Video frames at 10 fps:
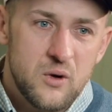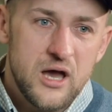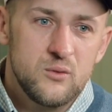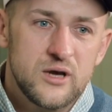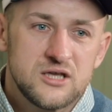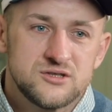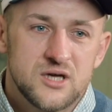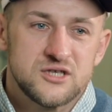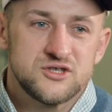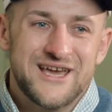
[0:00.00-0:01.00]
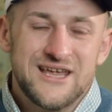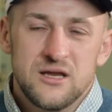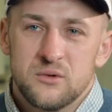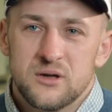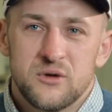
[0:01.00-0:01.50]
Why would I judge
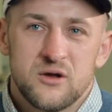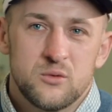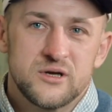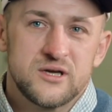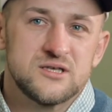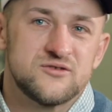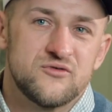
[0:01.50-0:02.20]
anyone by where he's